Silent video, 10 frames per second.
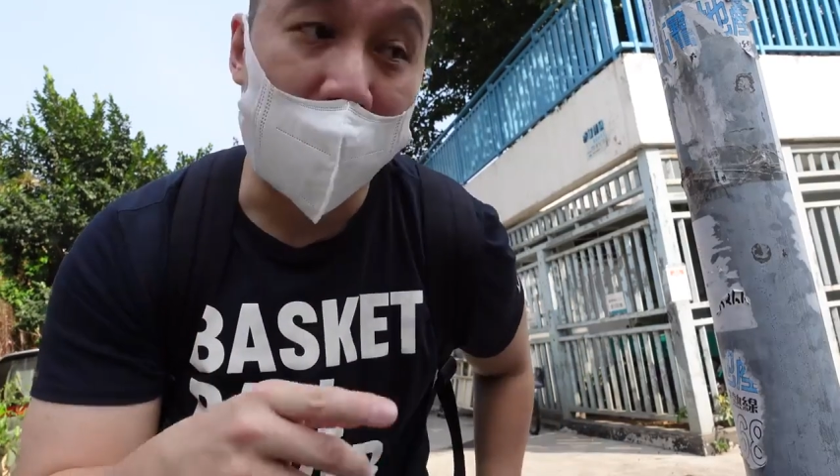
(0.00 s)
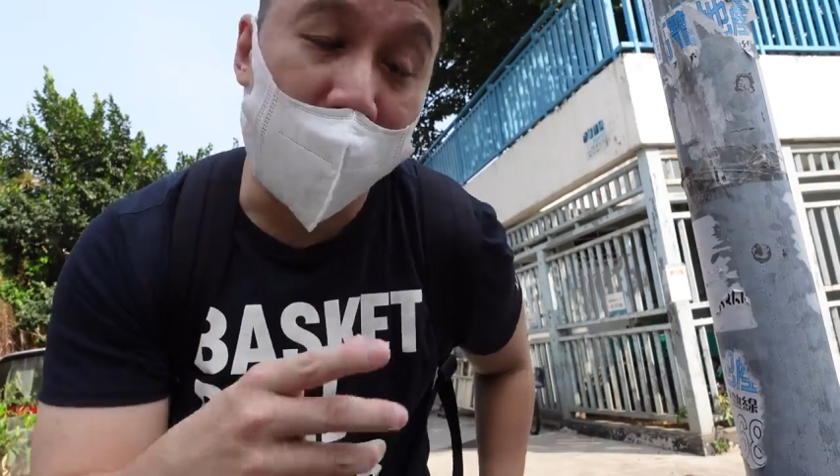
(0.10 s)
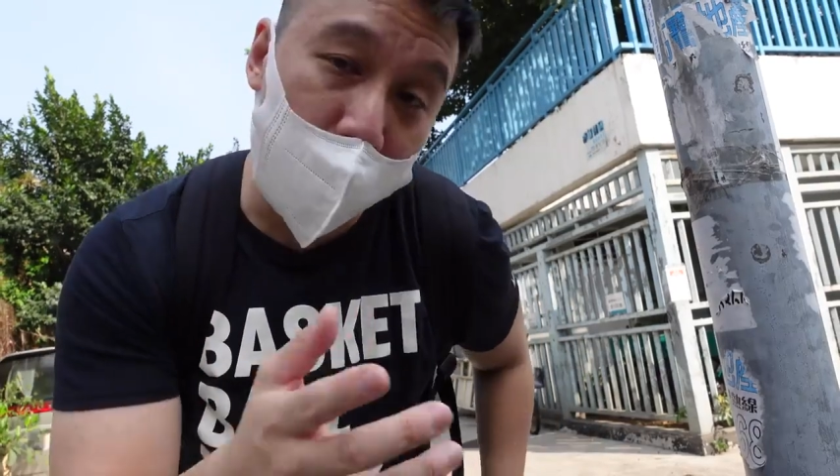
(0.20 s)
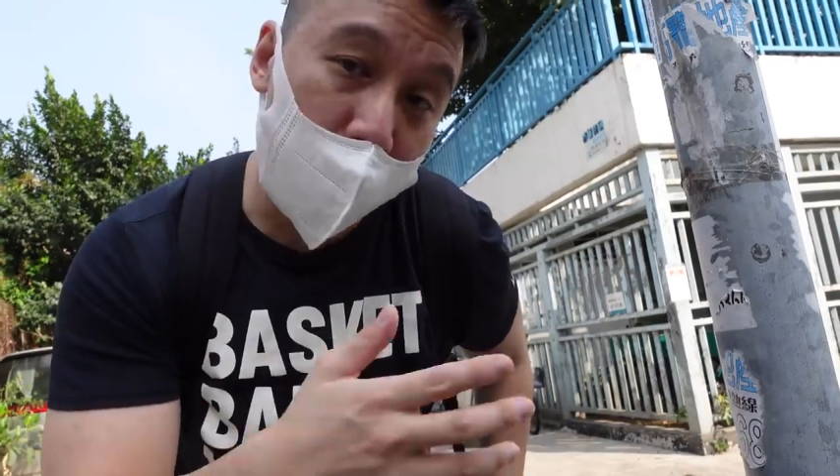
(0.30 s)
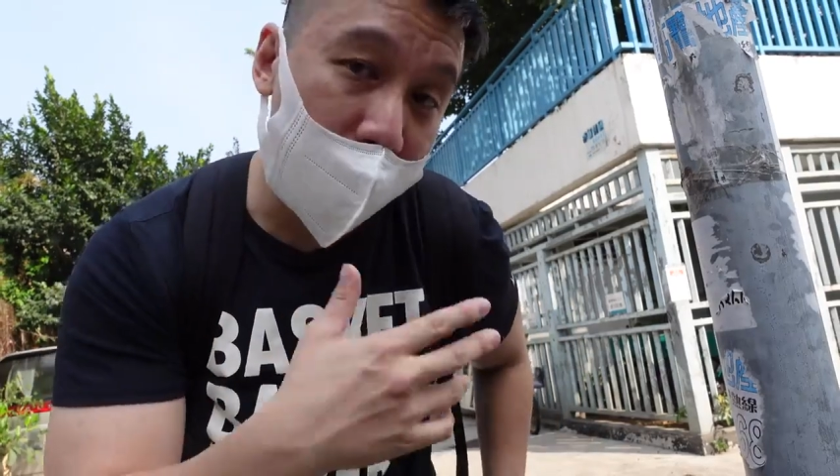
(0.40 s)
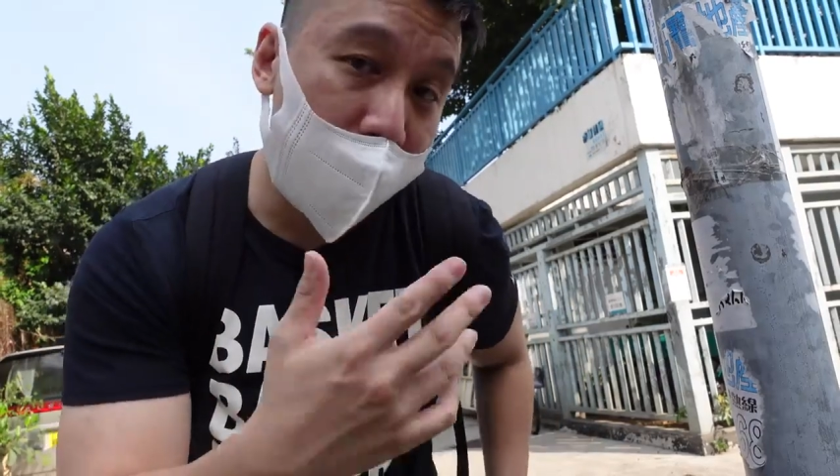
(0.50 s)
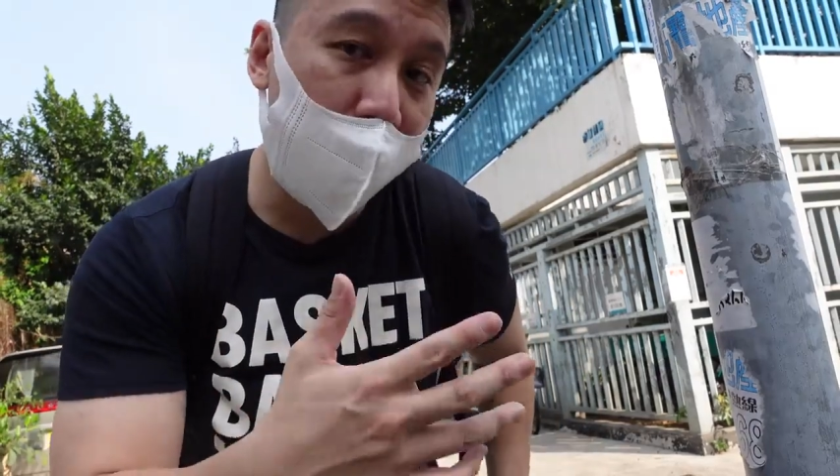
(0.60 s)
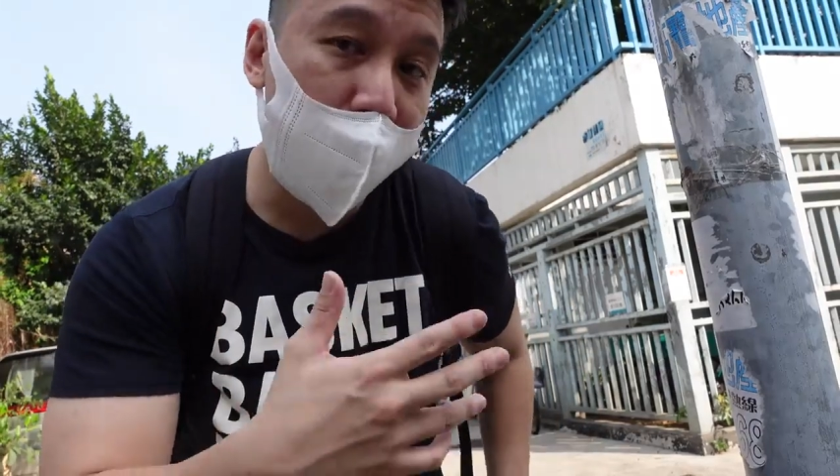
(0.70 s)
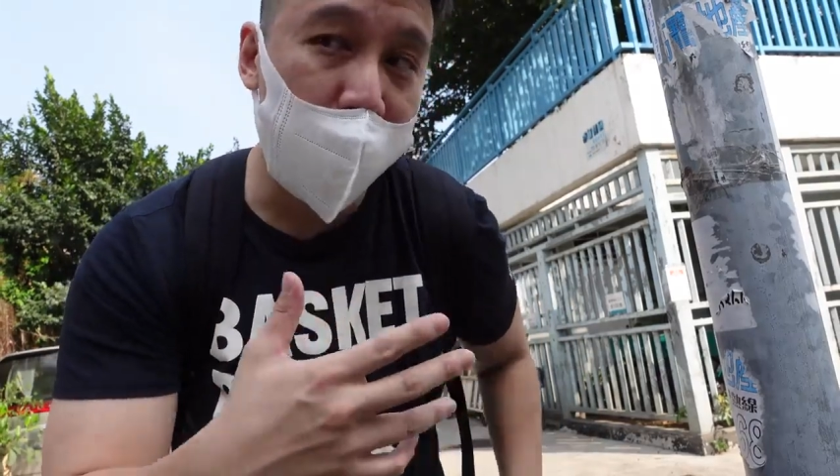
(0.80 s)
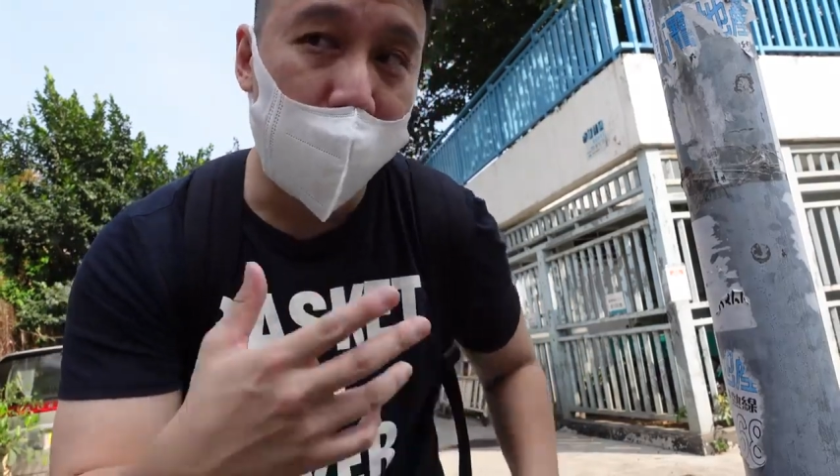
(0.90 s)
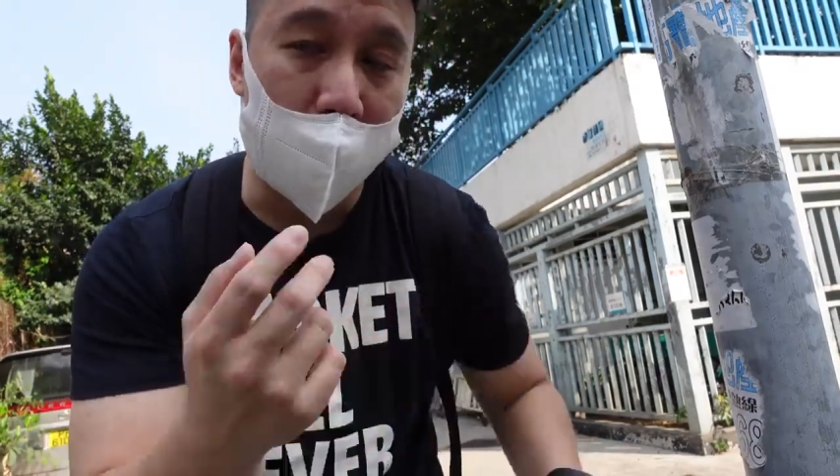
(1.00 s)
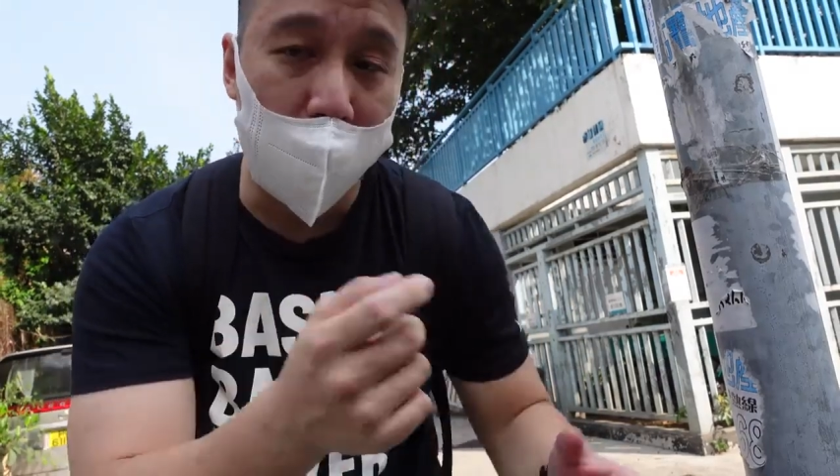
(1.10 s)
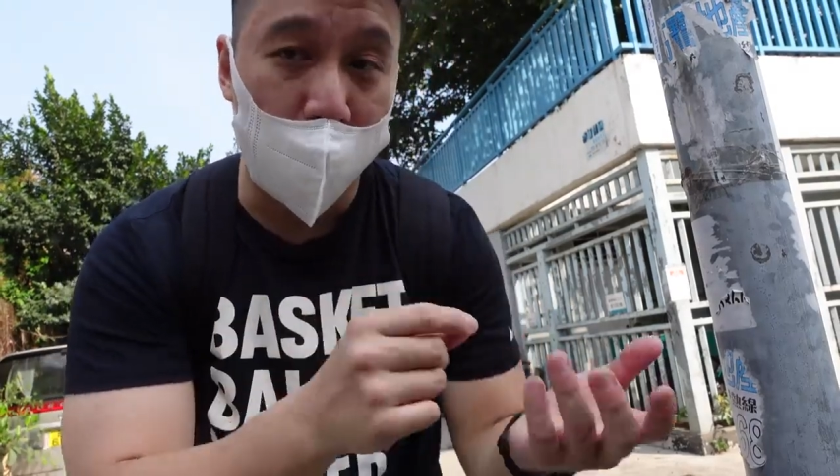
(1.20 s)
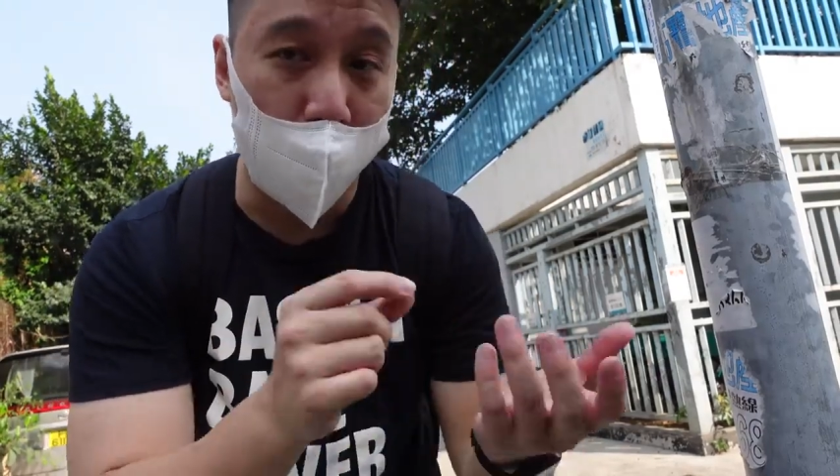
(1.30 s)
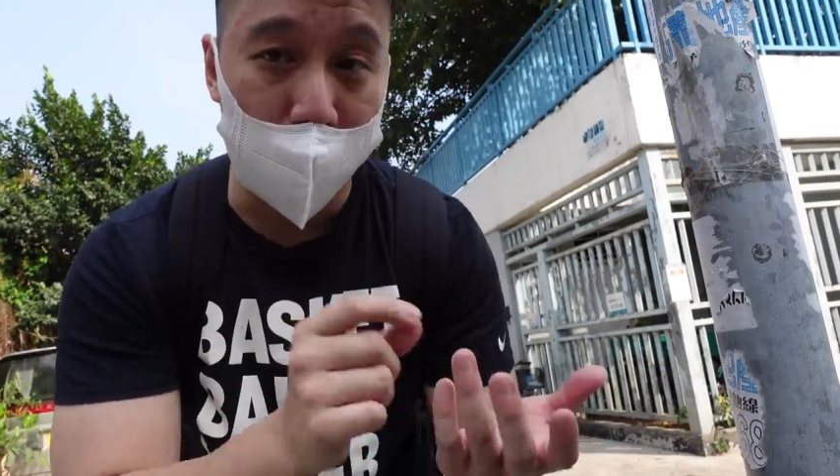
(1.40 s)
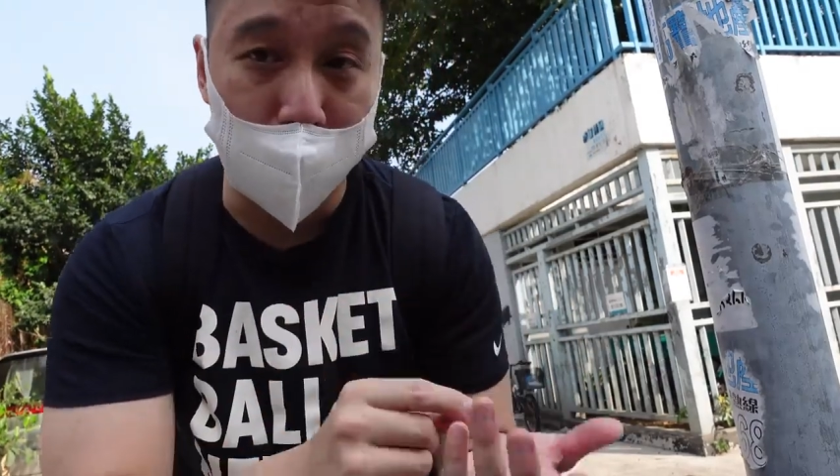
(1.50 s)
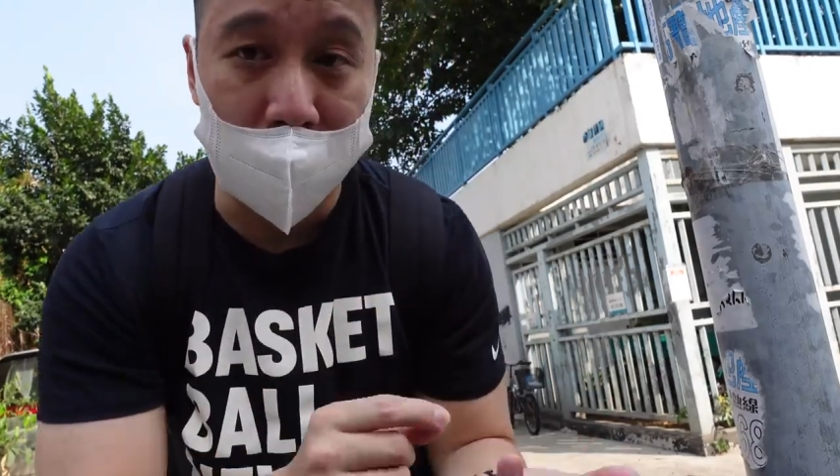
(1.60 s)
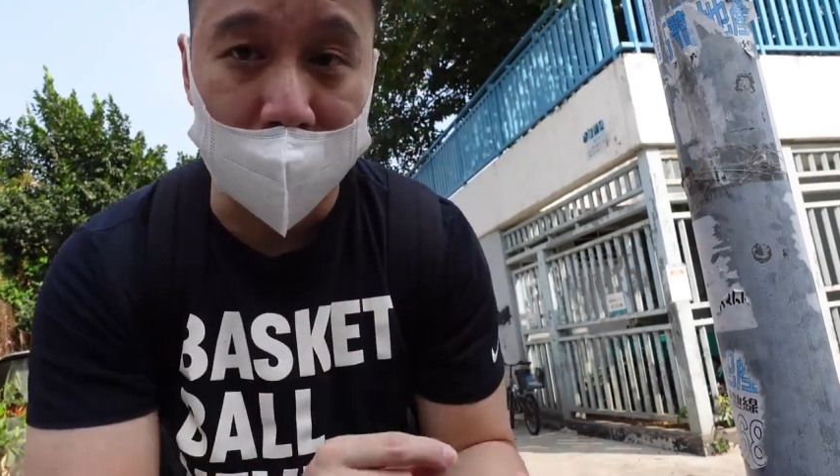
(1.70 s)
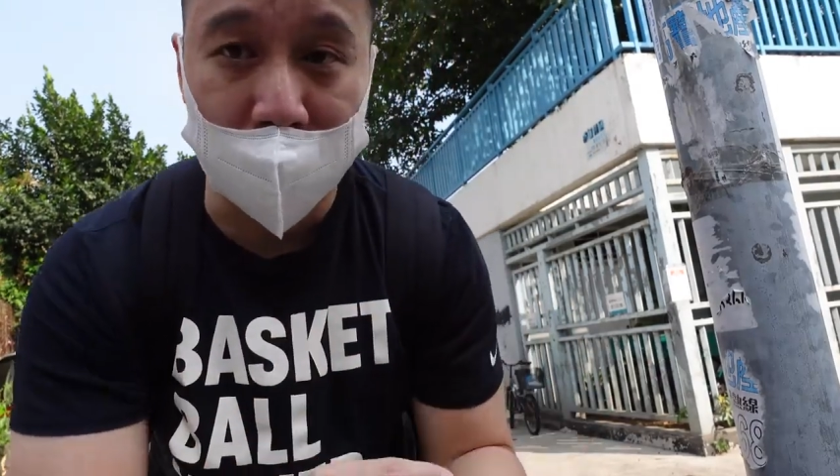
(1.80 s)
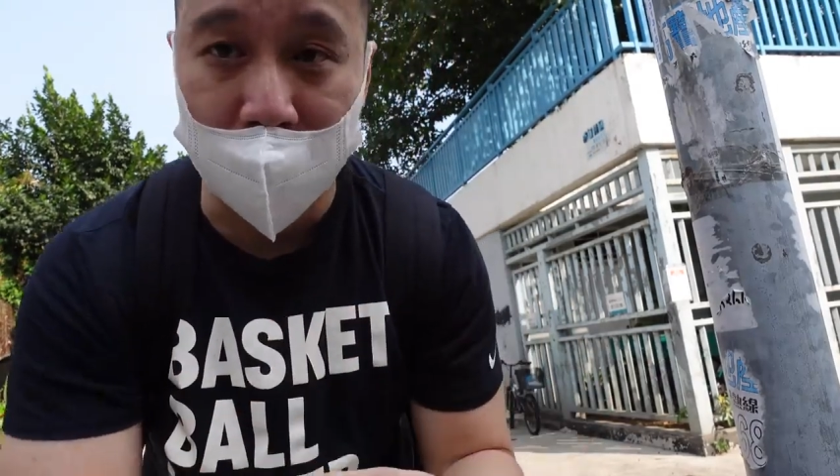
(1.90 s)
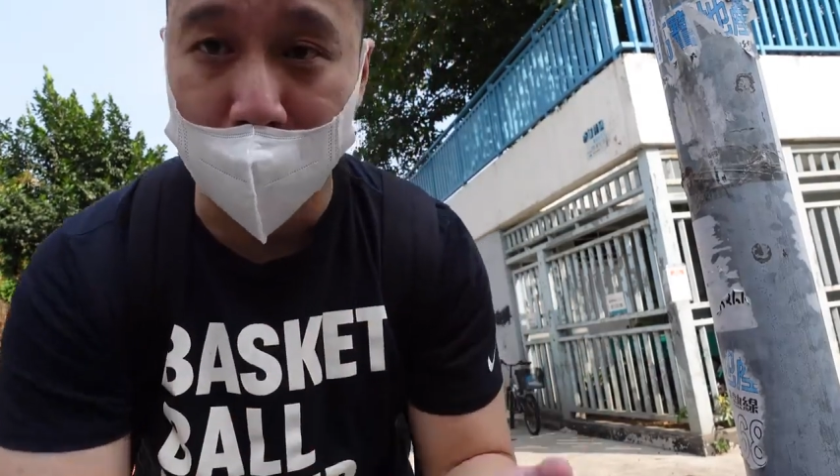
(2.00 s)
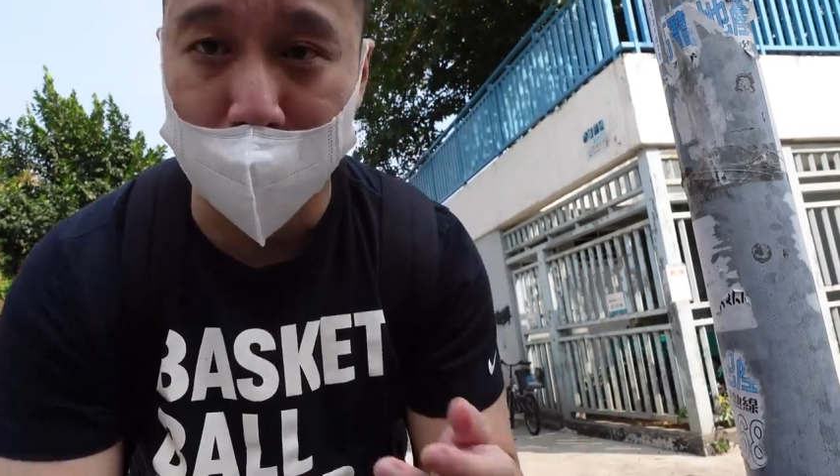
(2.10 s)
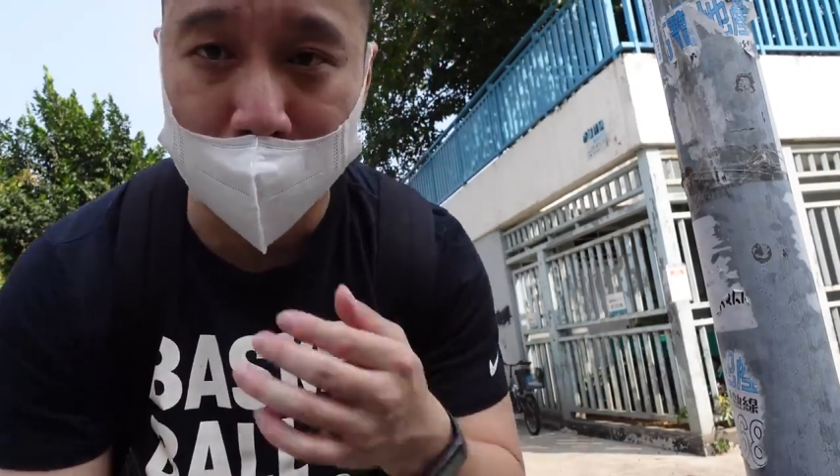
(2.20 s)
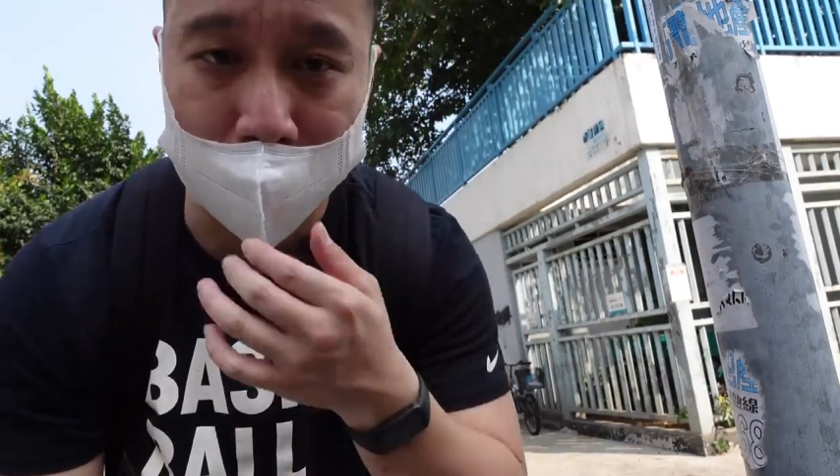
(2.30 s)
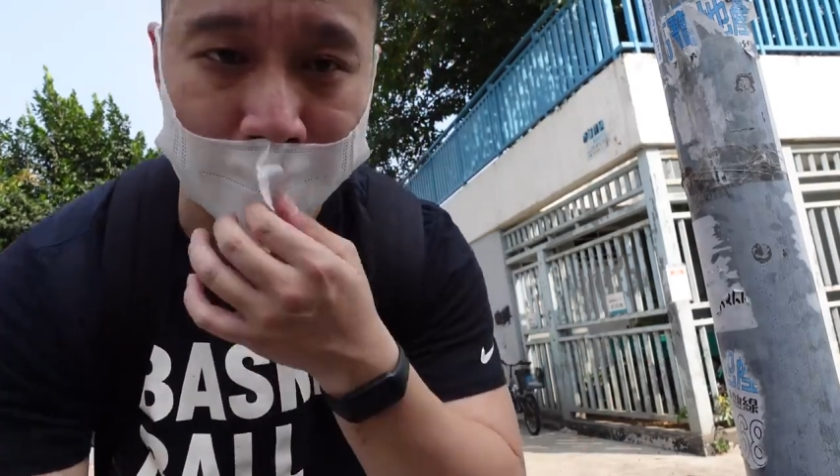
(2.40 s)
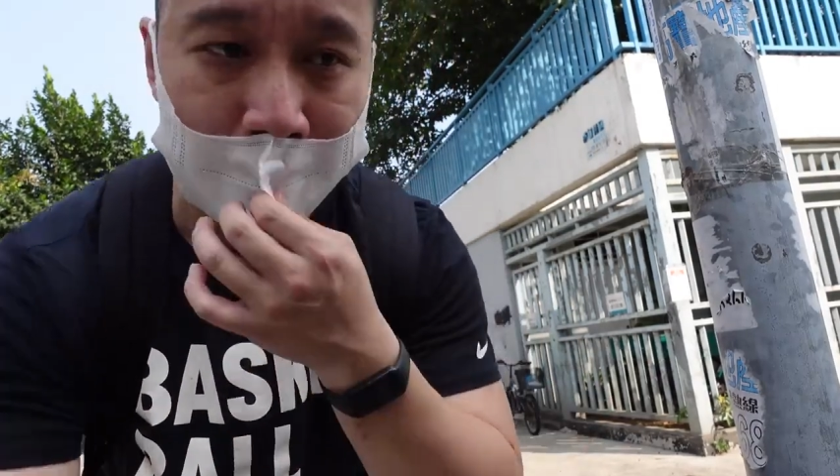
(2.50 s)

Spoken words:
If you're able to afford a midday top up,